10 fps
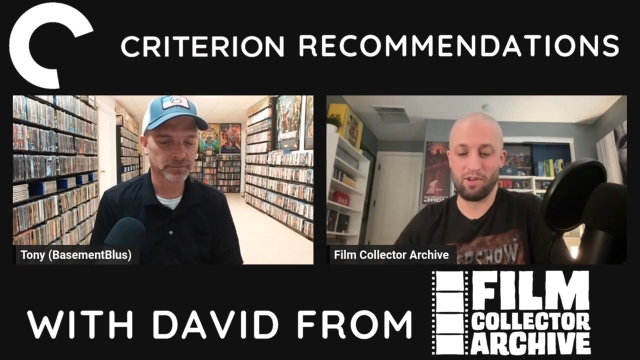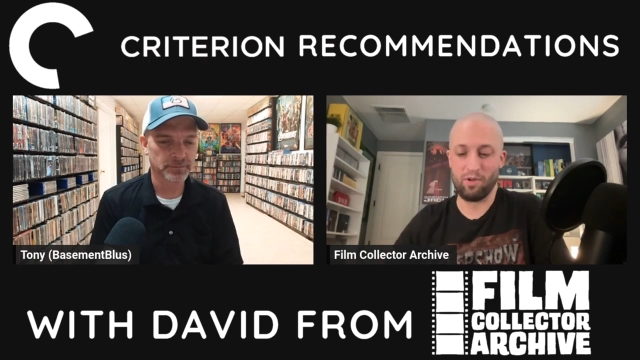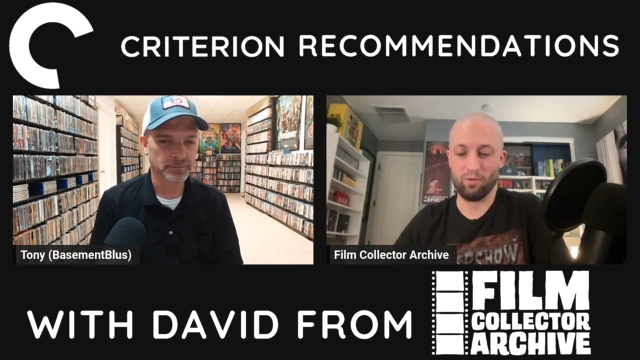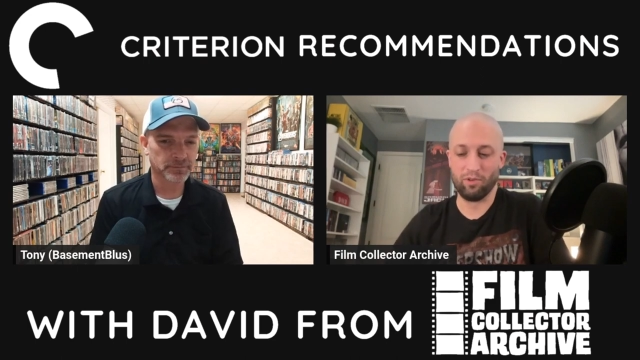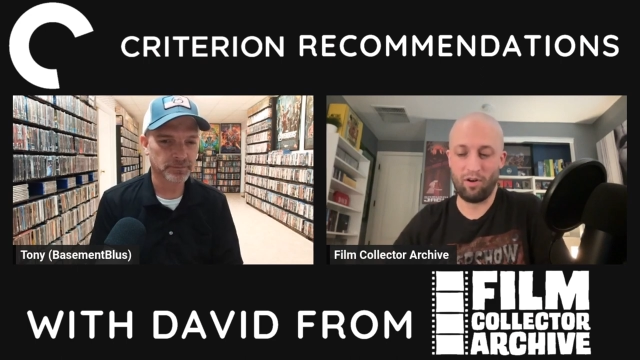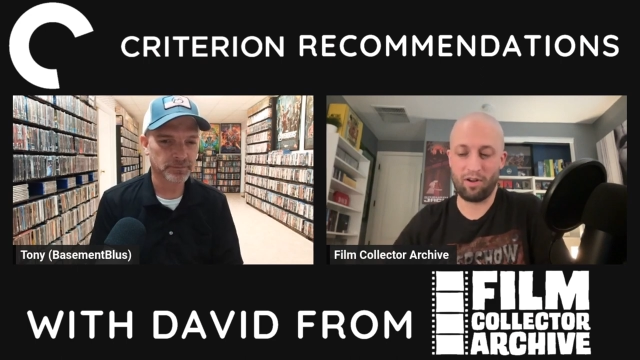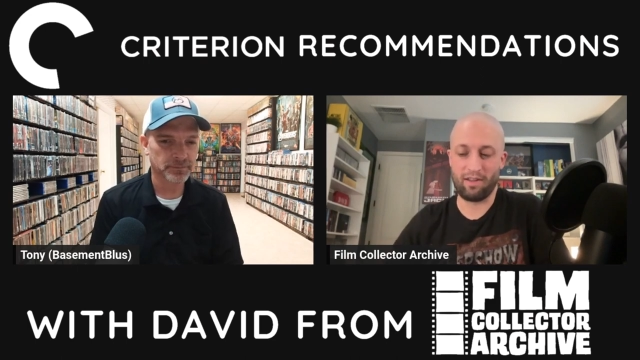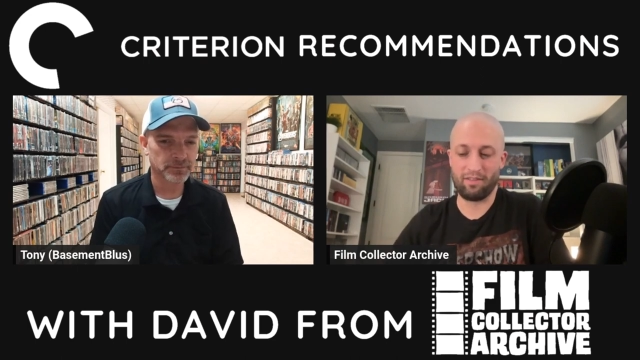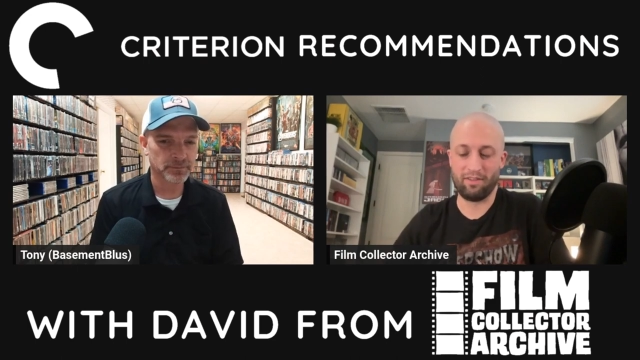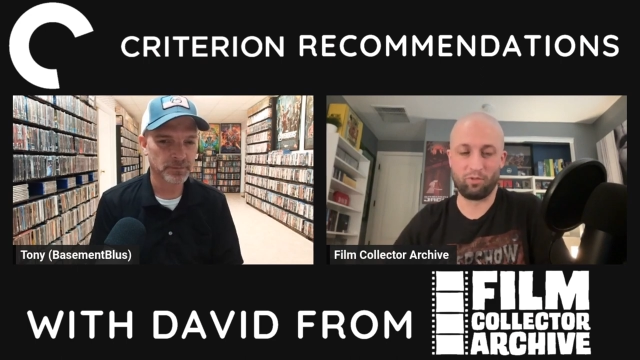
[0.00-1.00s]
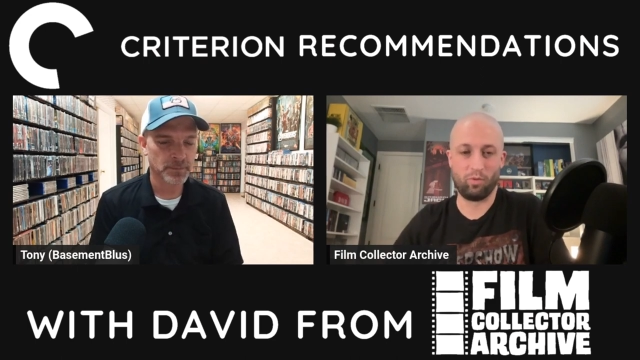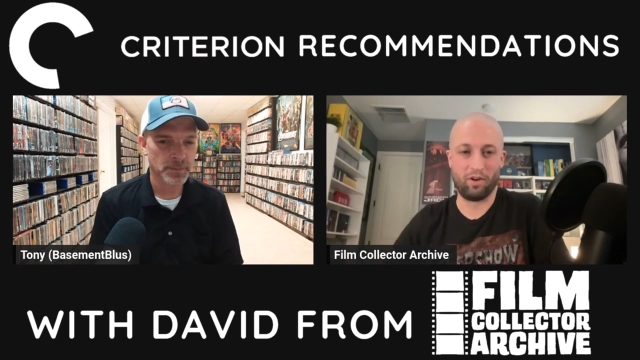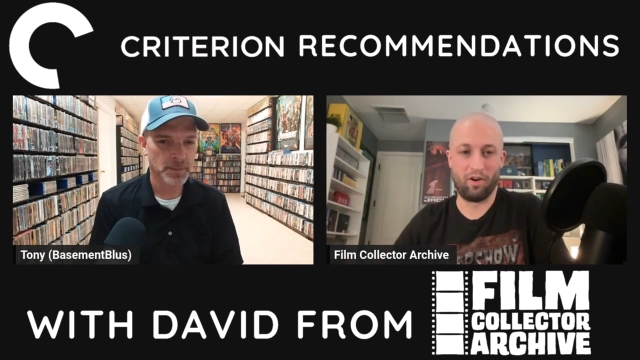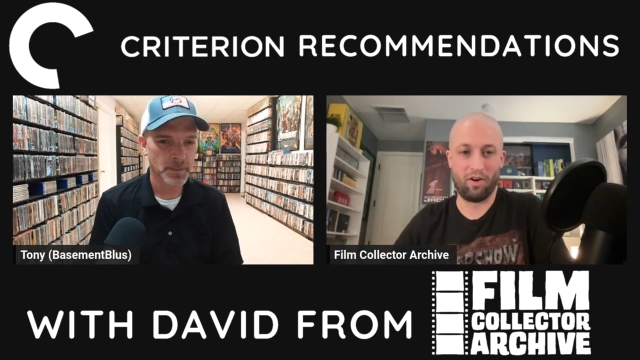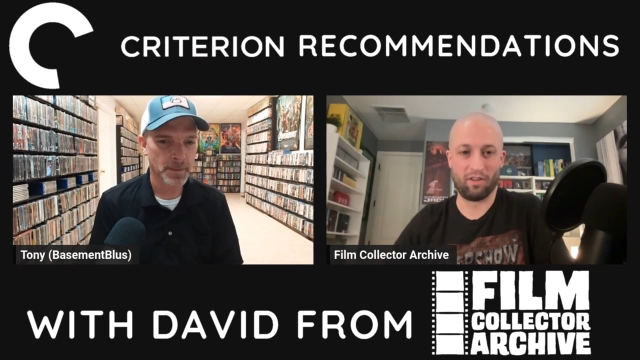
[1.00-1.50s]
Speaker 1: you logging this one
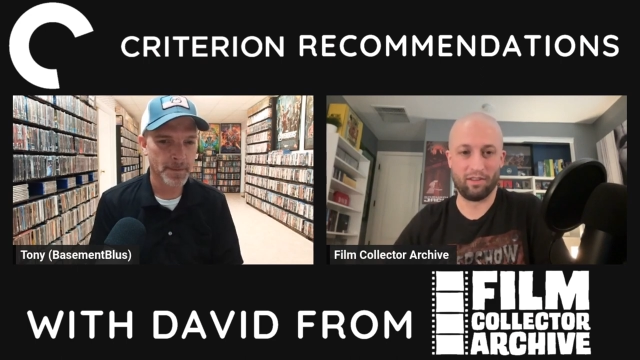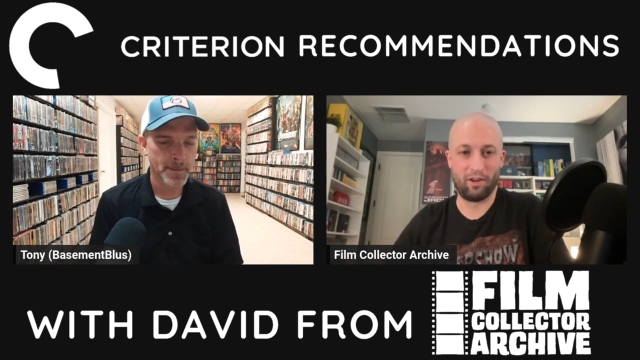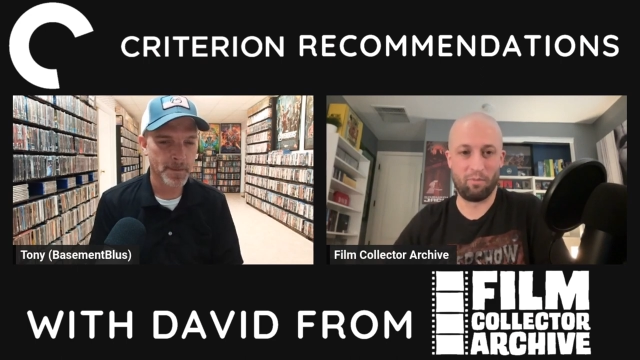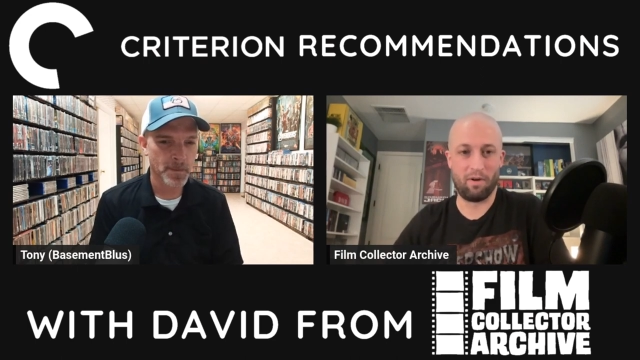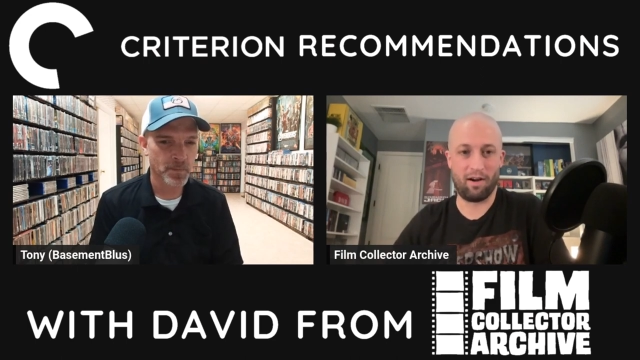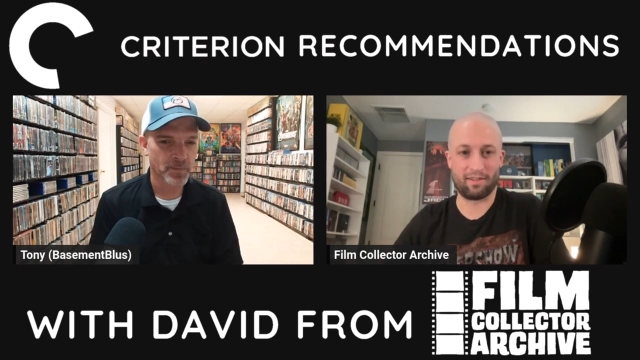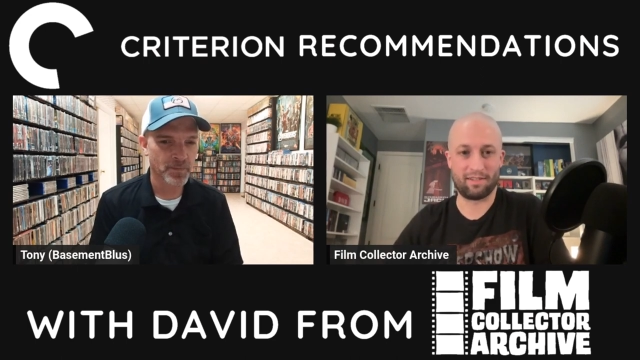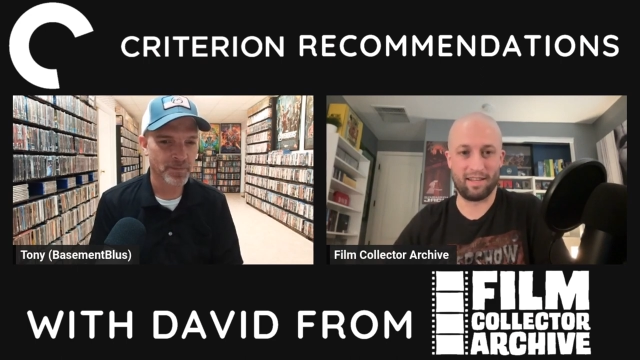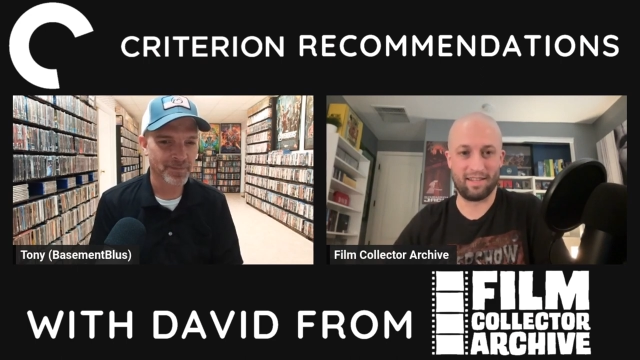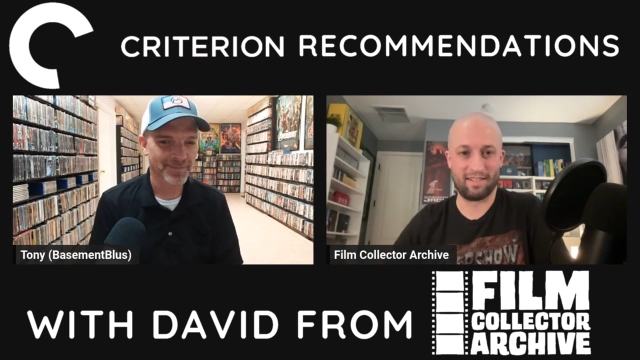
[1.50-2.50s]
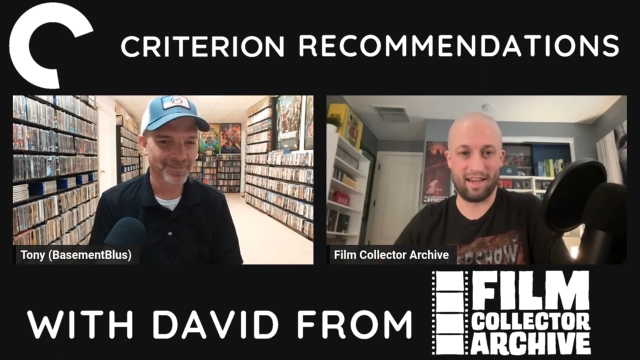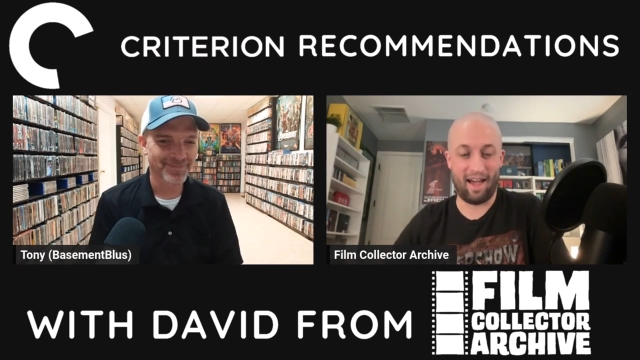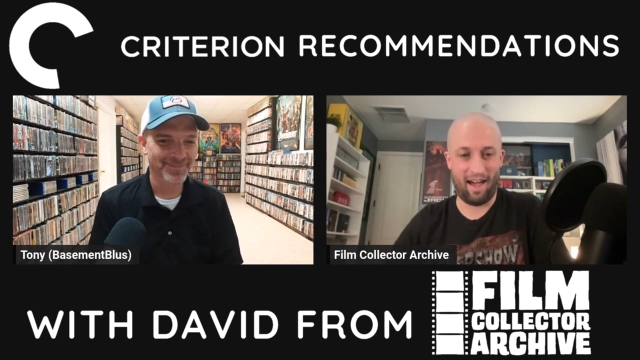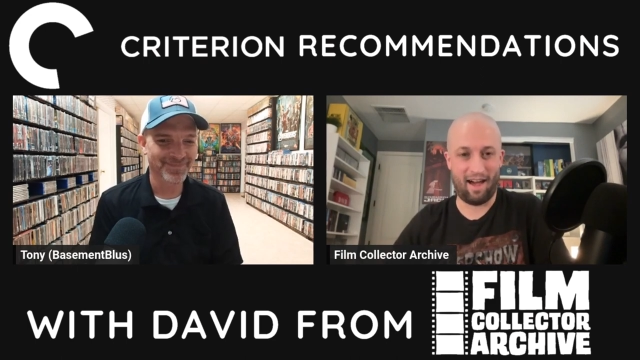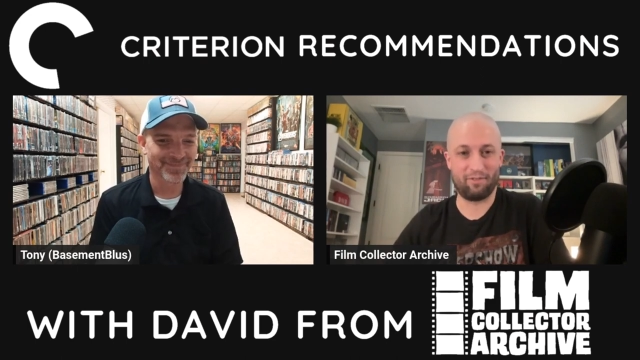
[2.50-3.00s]
on Letterboxd as a
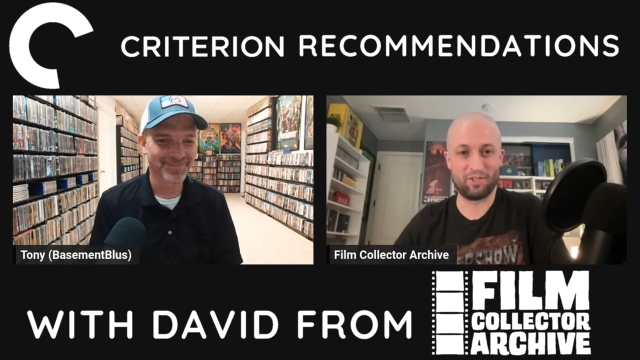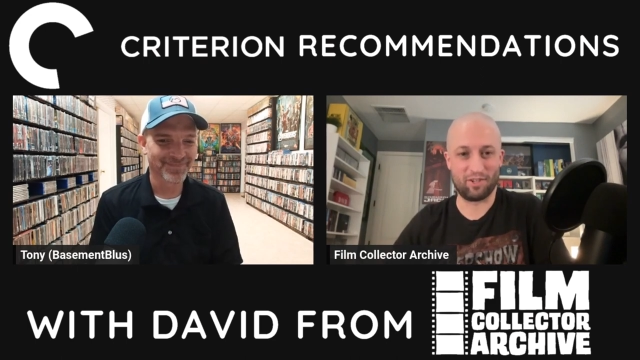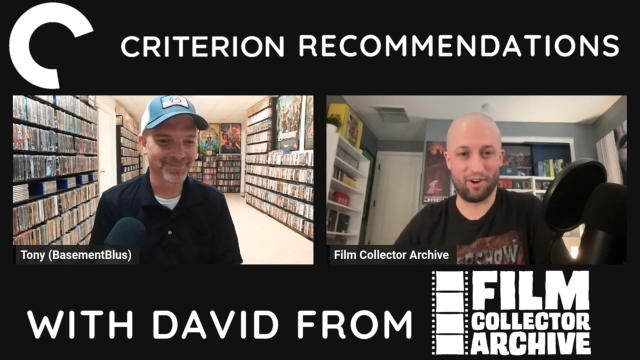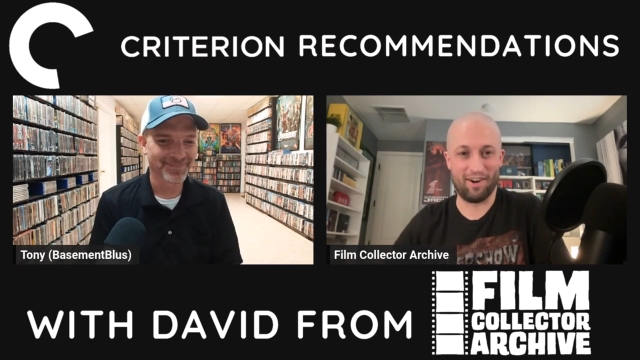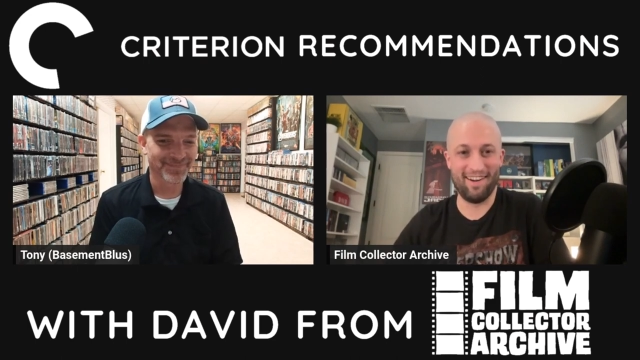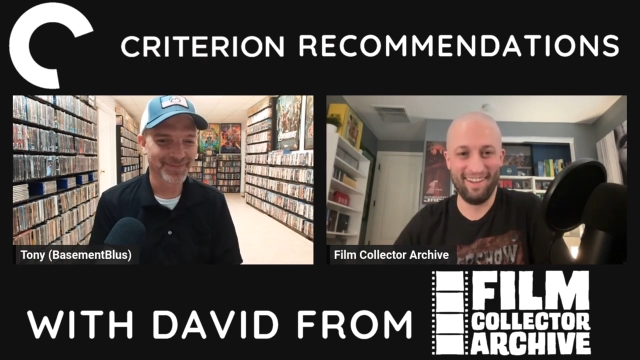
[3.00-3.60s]
half star.